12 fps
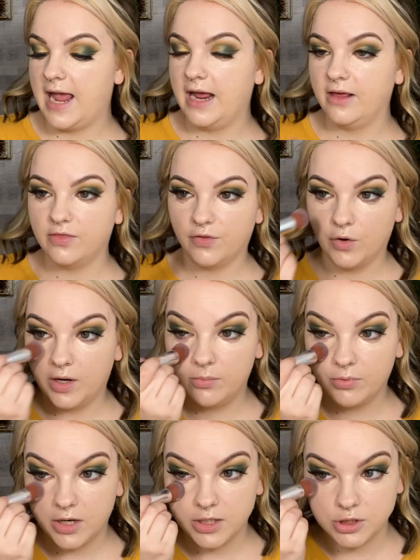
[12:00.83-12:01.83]
A30
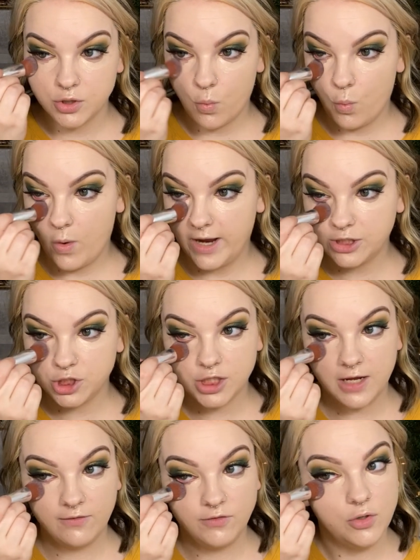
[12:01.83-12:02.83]
brush, which
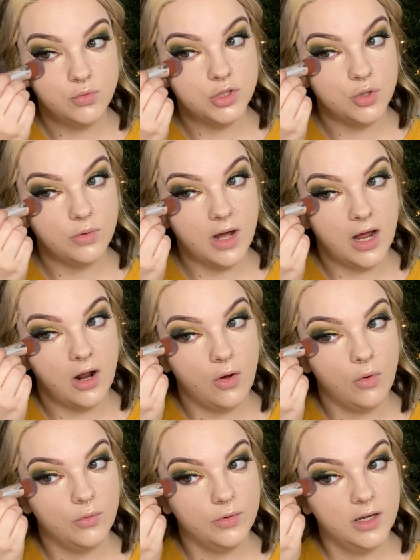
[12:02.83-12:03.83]
if you do not
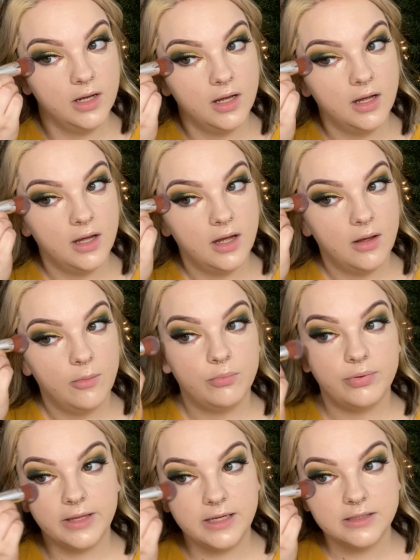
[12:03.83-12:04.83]
own,
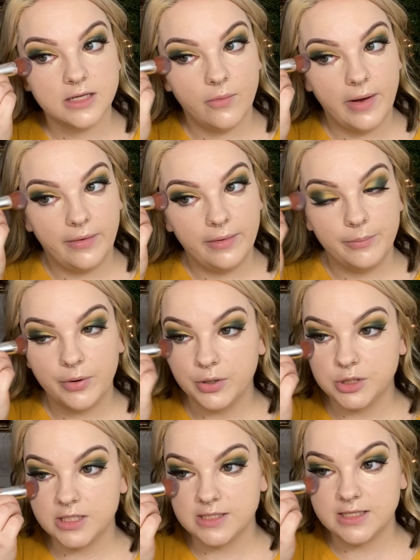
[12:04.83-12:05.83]
please go out and
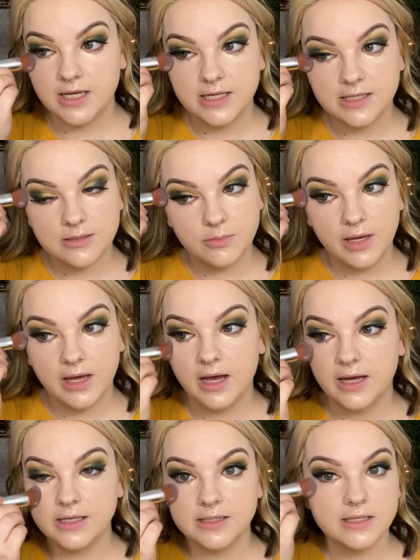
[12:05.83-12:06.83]
purchase this,
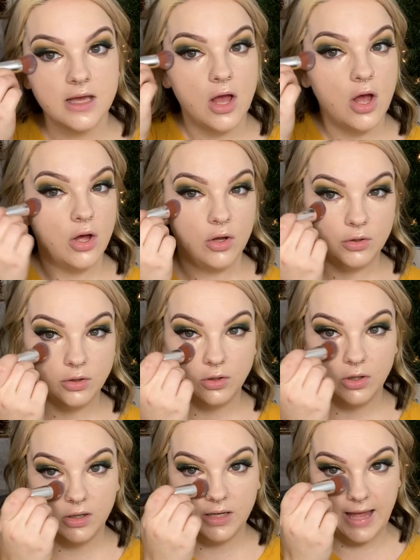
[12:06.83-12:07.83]
because
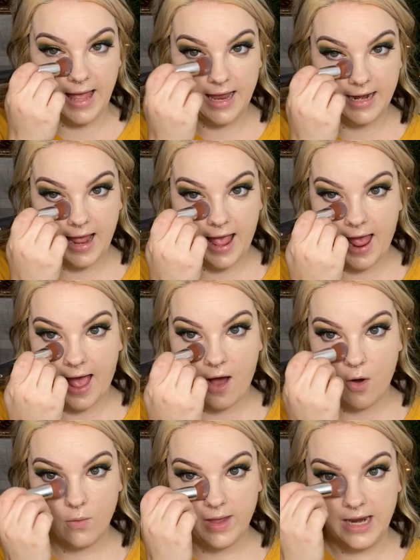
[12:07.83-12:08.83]
look at
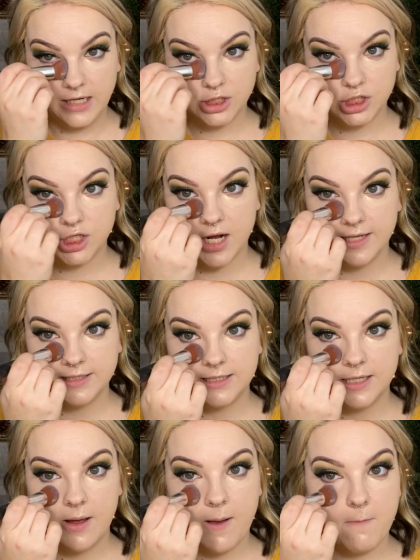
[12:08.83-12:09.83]
how it
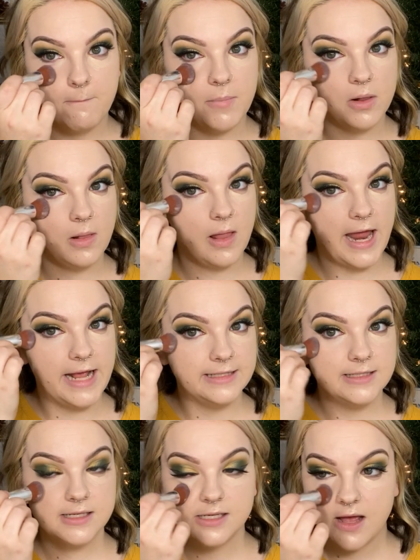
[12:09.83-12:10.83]
just
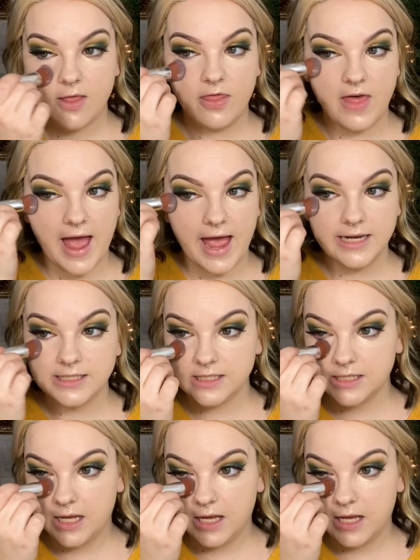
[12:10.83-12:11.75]
blends that